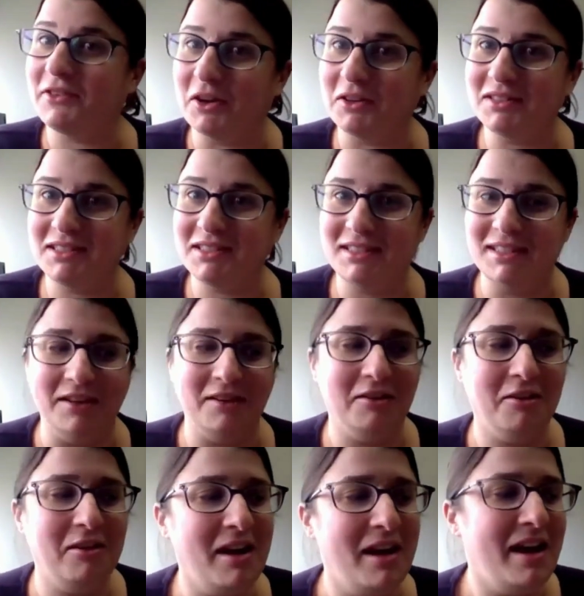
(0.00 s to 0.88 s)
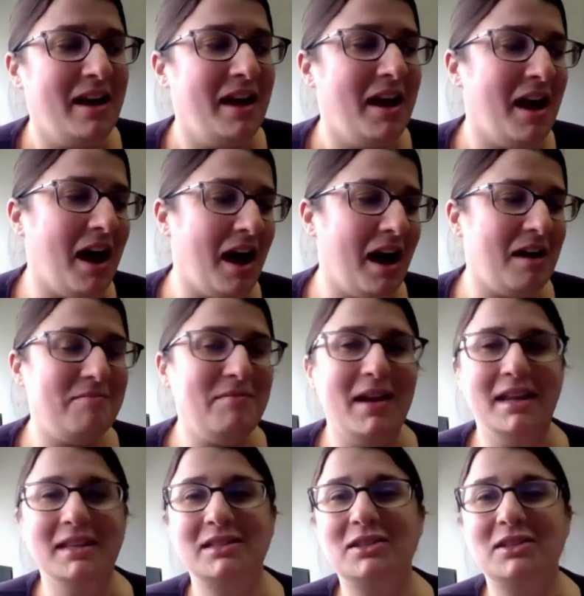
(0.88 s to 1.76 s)
difficult to do.
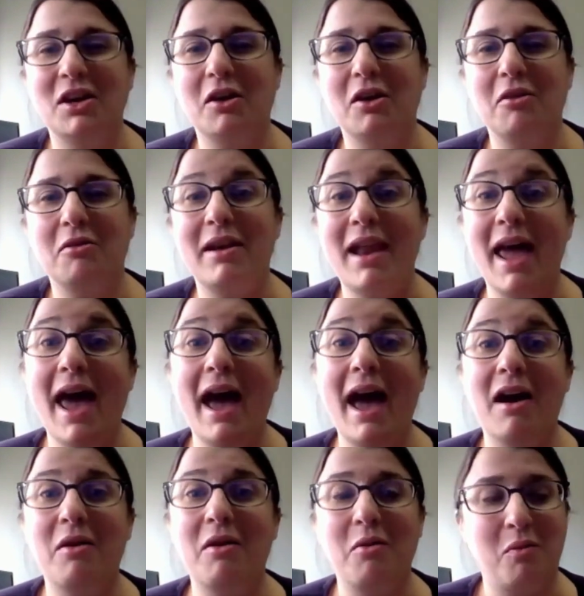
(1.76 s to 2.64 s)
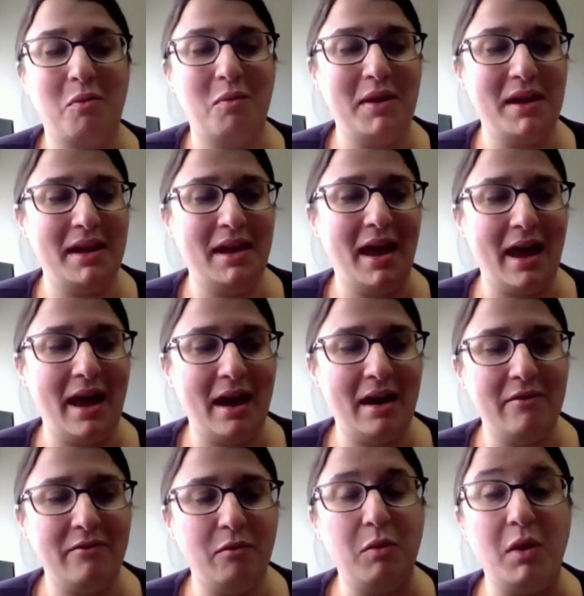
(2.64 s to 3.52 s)
Um, and so now we
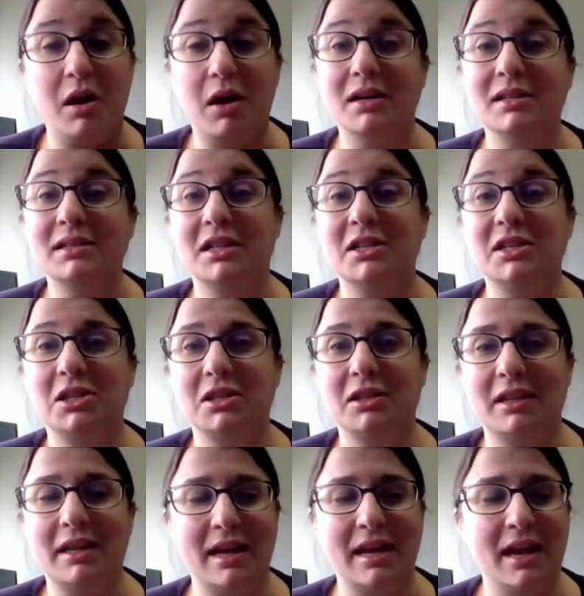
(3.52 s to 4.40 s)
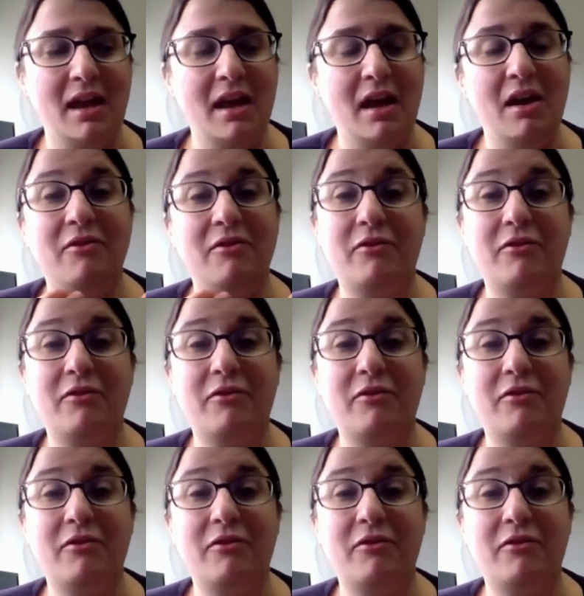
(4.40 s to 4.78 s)
have what are essentially